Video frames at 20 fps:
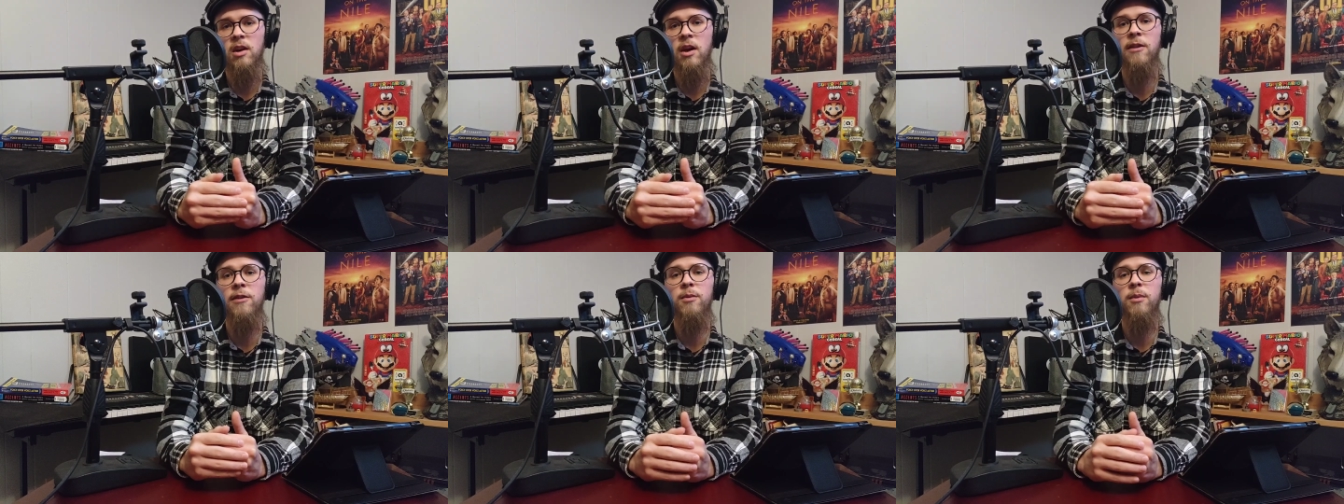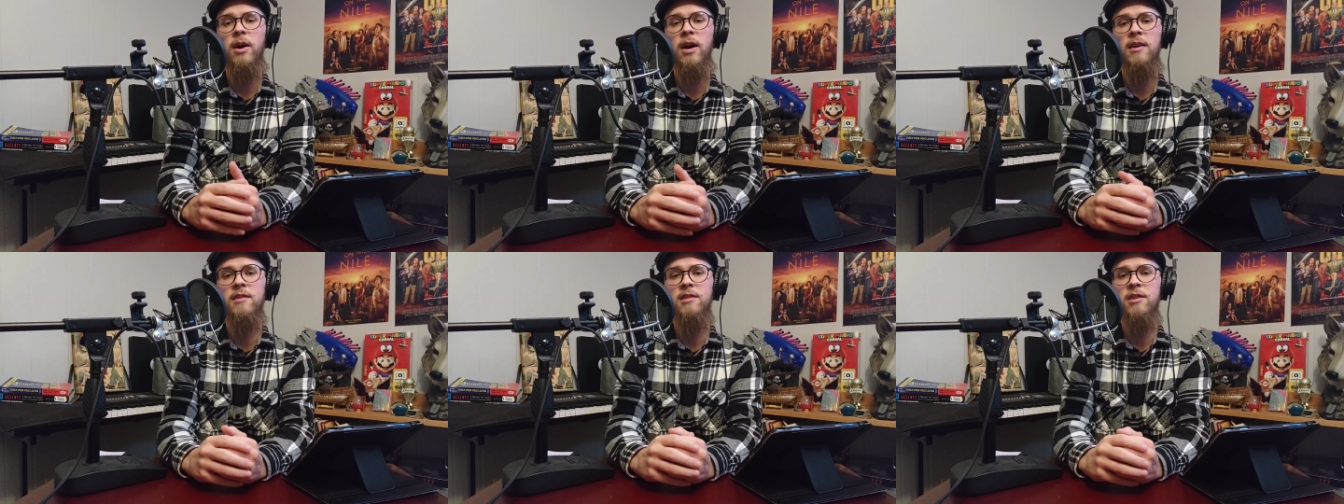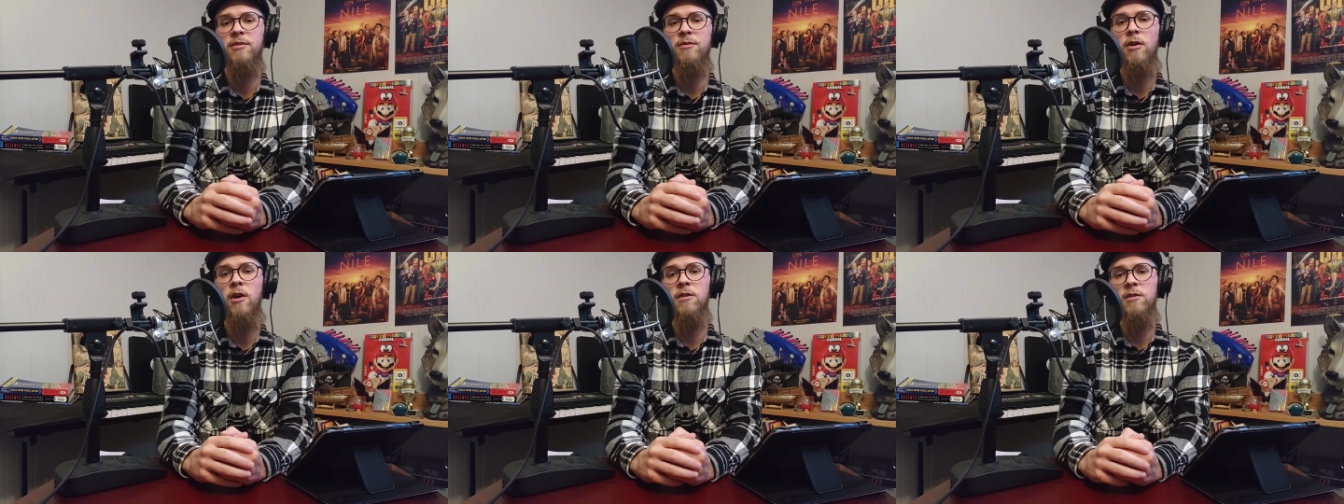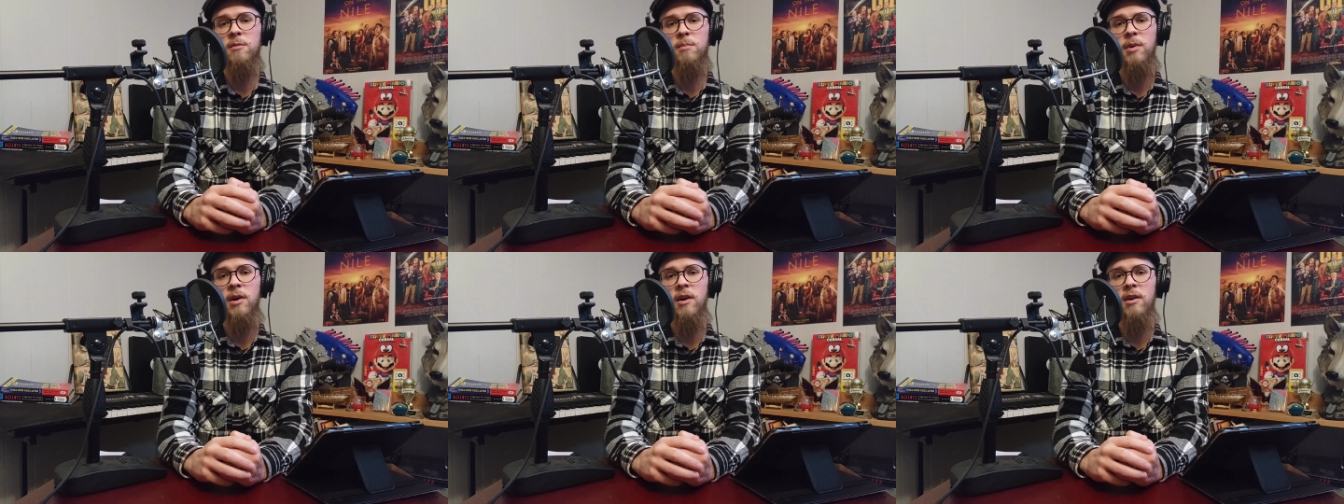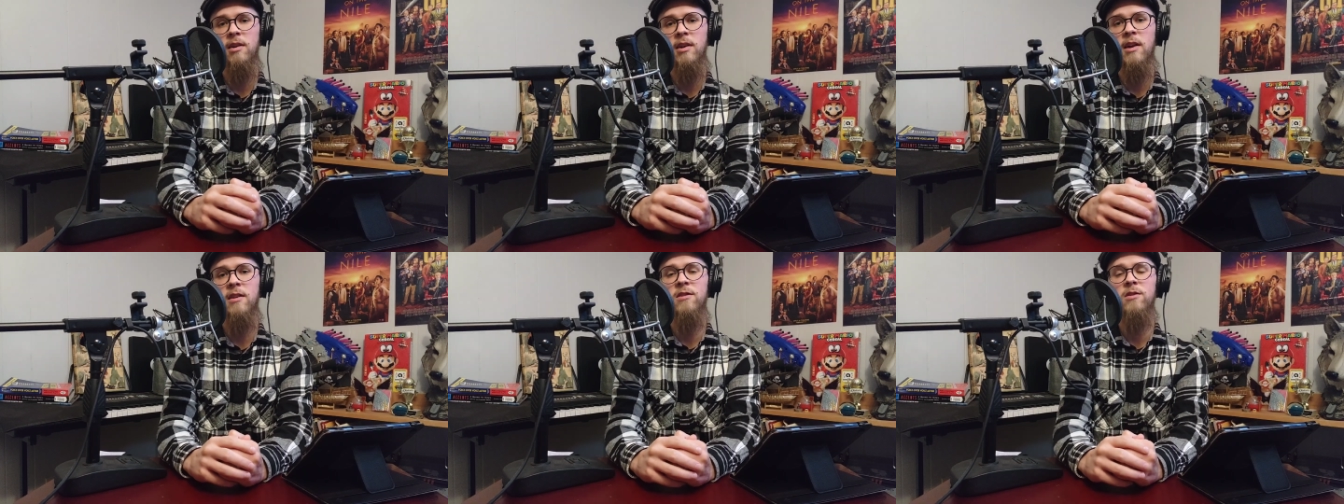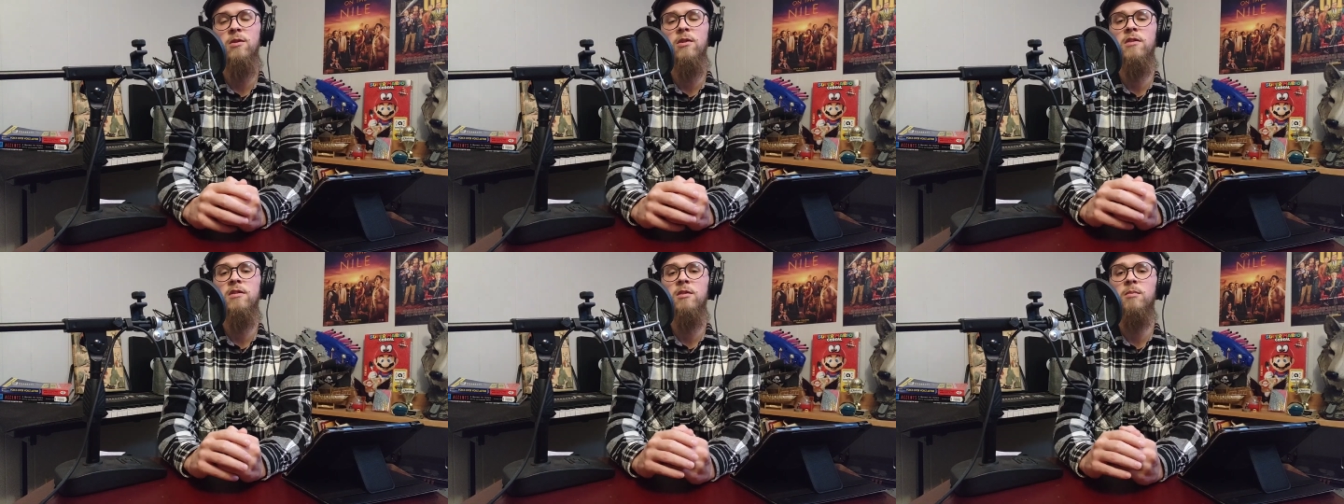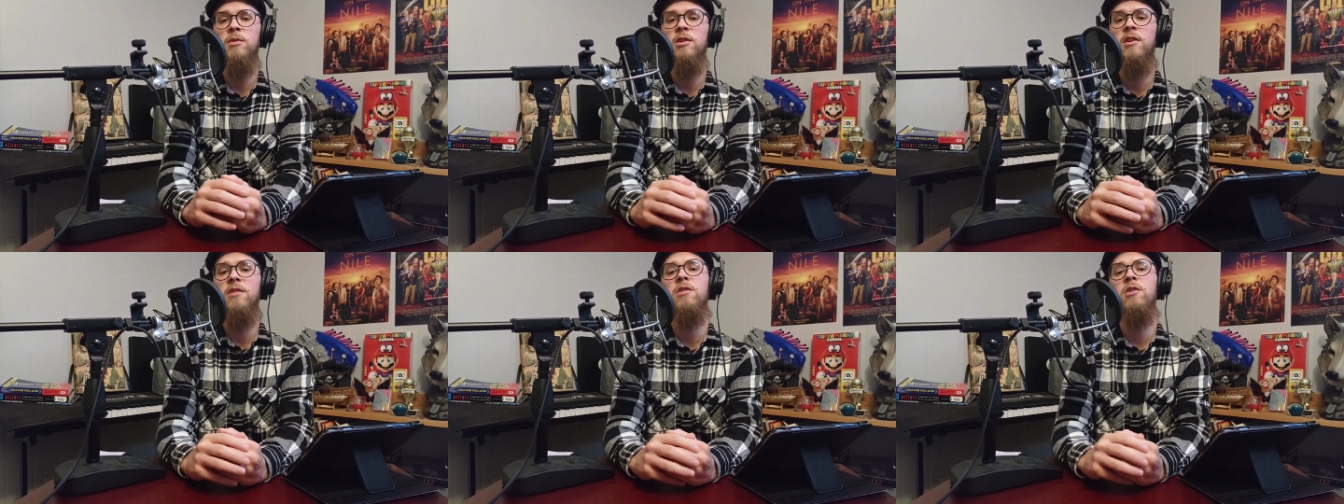Otherwise, it falls apart. As soon as
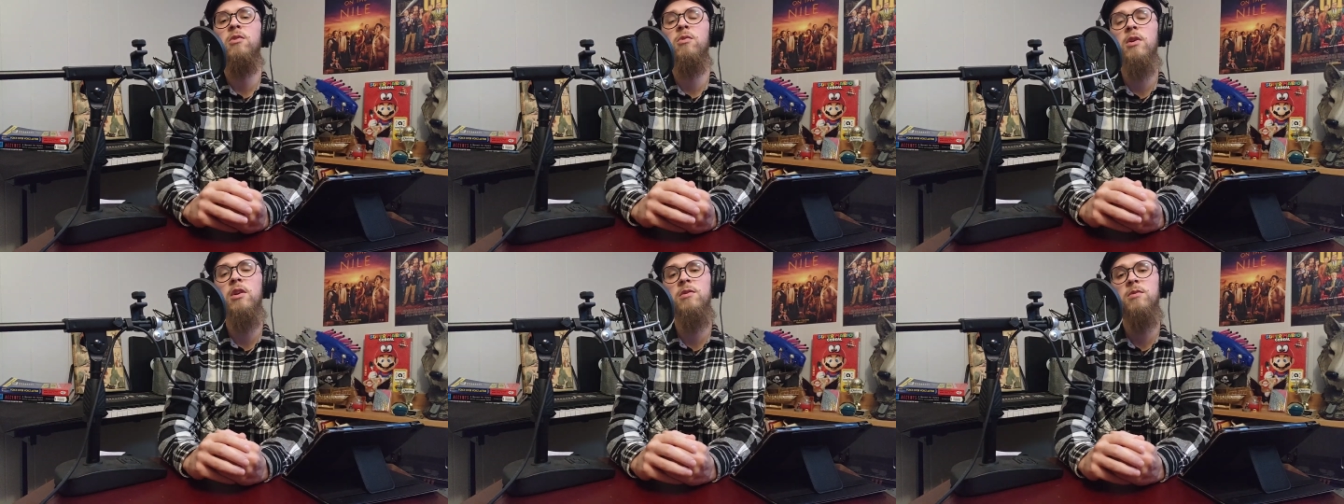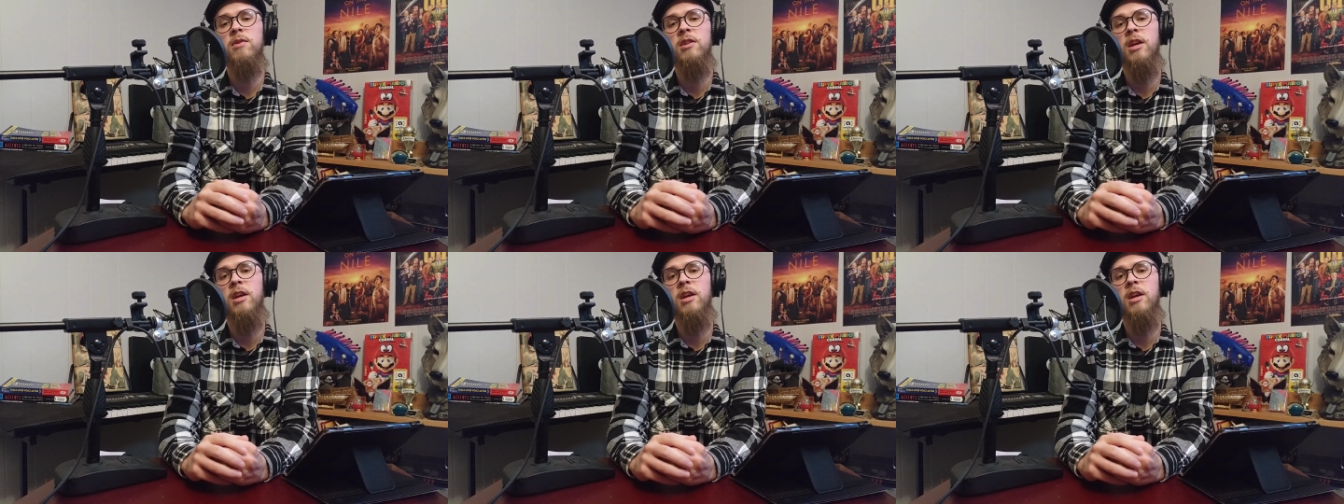someone disagrees